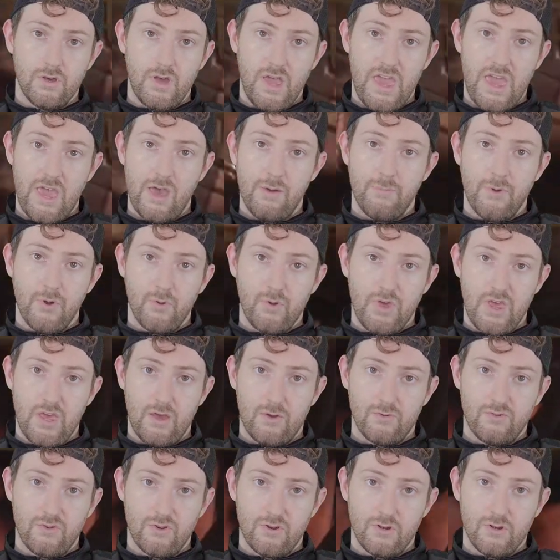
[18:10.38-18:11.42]
ammo
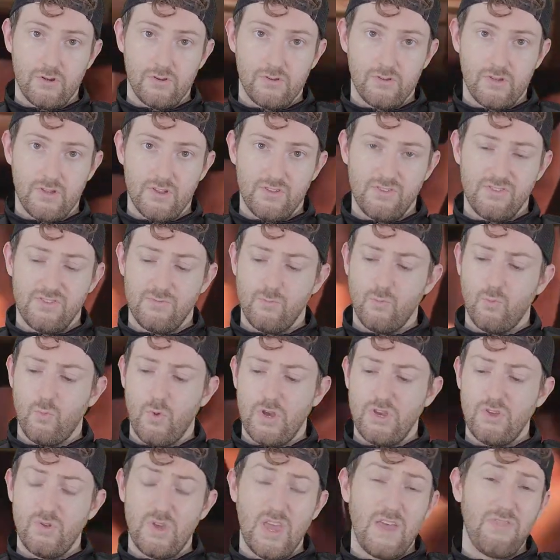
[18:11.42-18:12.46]
counter, because
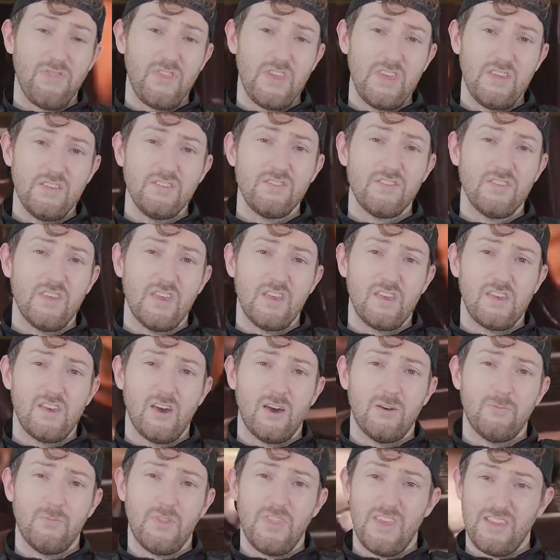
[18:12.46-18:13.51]
when you get these, they
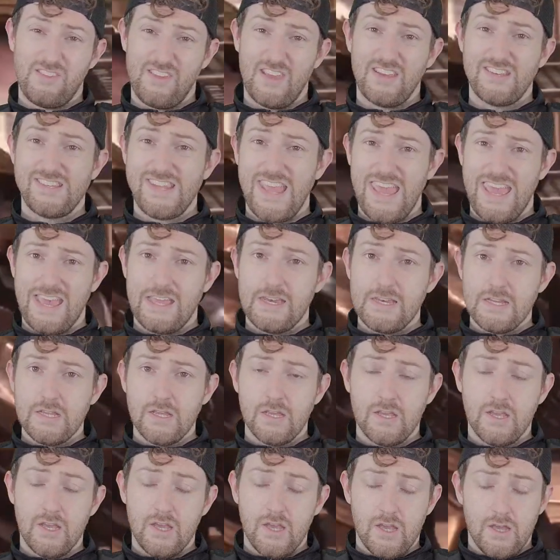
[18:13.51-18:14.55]
come and they say 10.
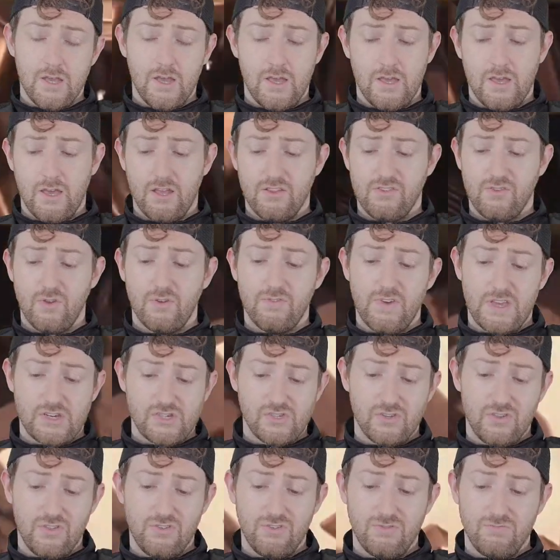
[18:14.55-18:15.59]
So I've
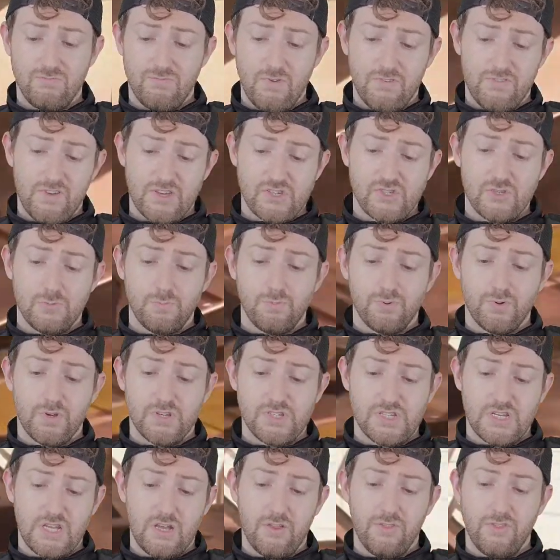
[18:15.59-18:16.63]
actually
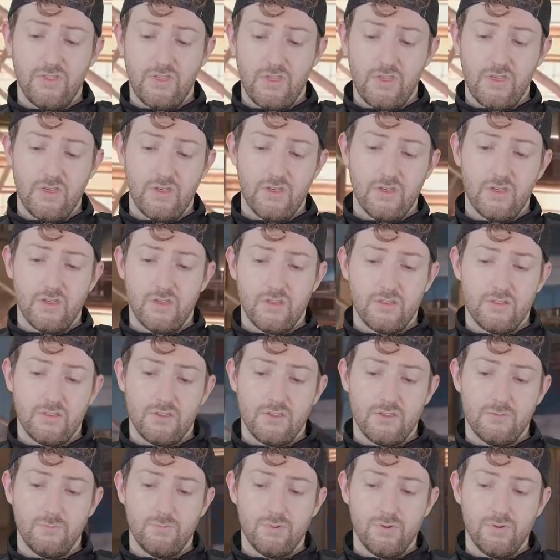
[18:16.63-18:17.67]
printed out
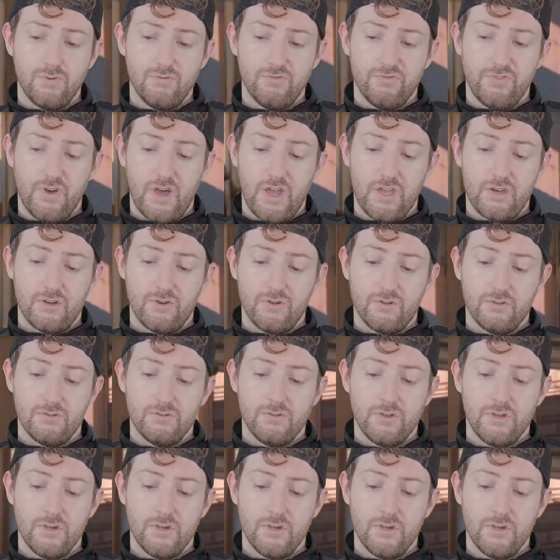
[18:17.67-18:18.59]
the blue vinyl